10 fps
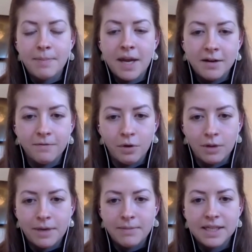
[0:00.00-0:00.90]
paid
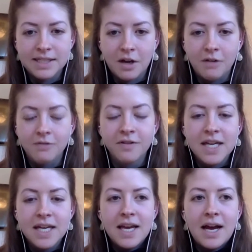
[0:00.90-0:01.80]
for by myself.
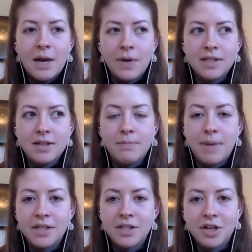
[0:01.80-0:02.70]
I went to the
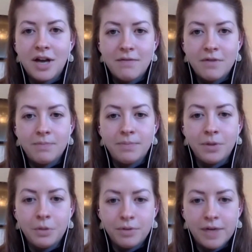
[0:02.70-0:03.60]
Best Year Ever
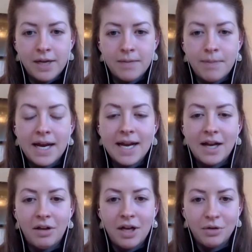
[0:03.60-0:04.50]
Blueprint by
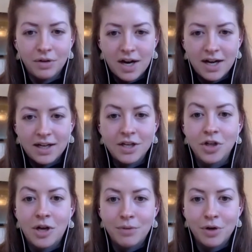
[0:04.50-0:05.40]
Hal Elrod and
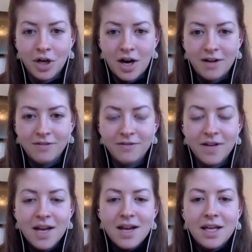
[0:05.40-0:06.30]
John Berghoff.
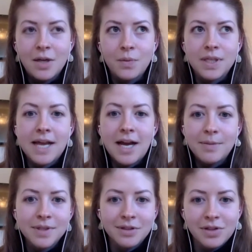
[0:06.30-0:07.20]
It was
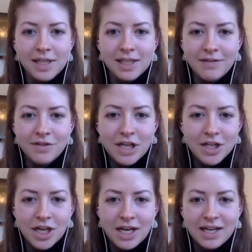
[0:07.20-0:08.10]
absolutely
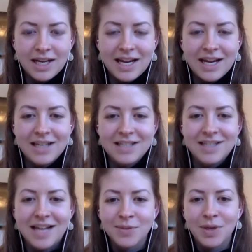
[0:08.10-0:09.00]
life-changing. And
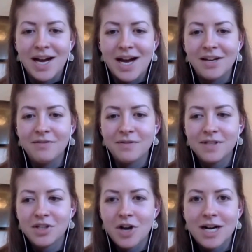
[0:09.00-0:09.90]
that's what kind of
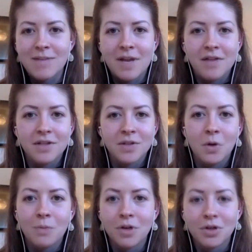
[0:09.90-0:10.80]
started me on this
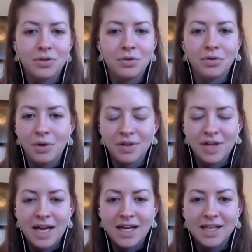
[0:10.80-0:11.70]
whole personal growth kick.